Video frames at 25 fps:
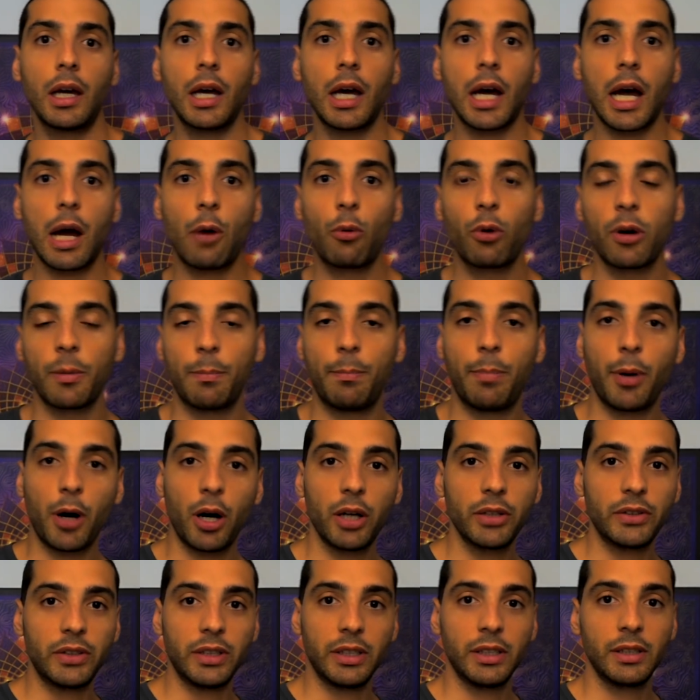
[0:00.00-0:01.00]
Our
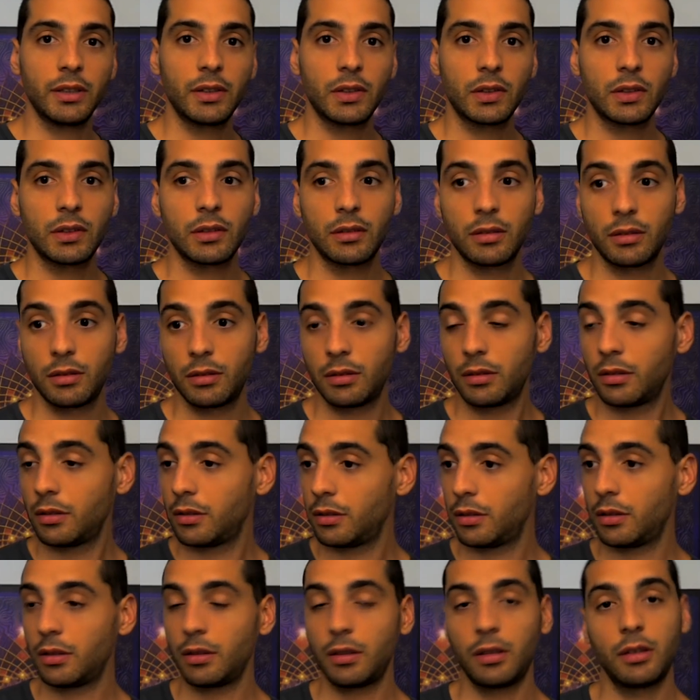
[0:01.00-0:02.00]
bodies,
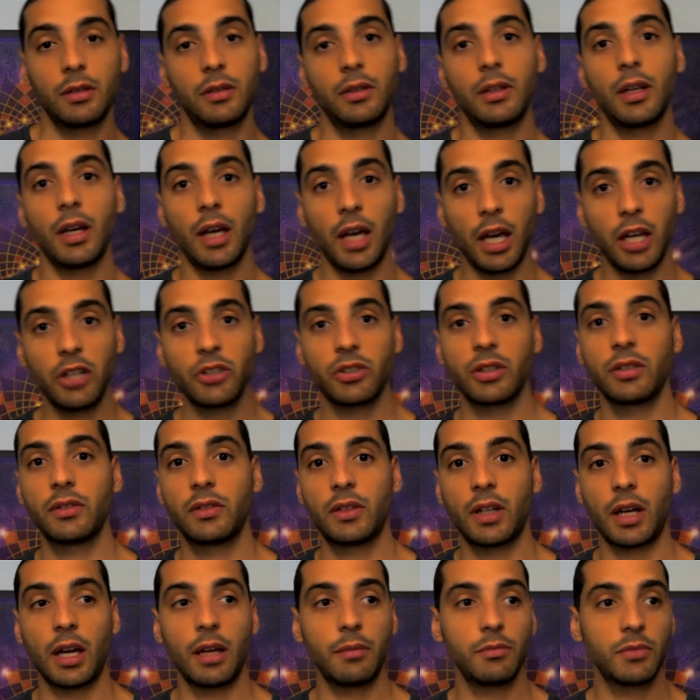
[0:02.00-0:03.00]
ancient
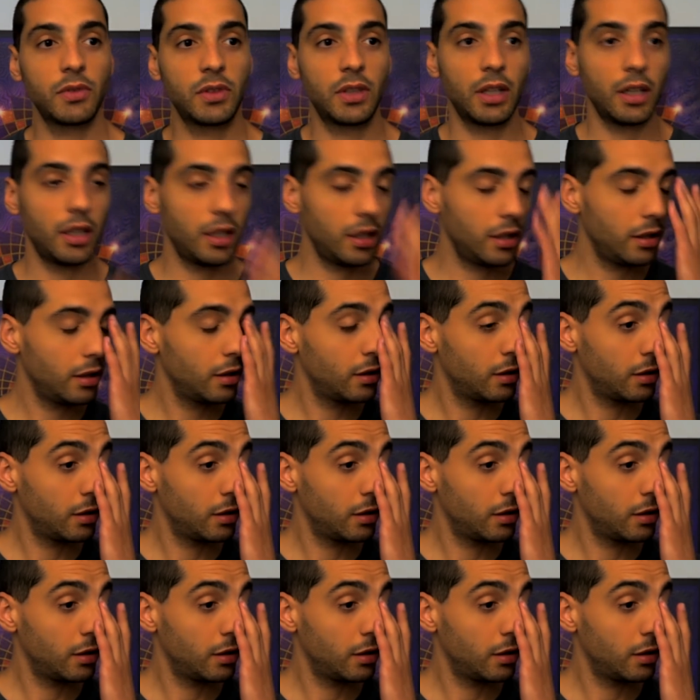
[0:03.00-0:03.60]
times, they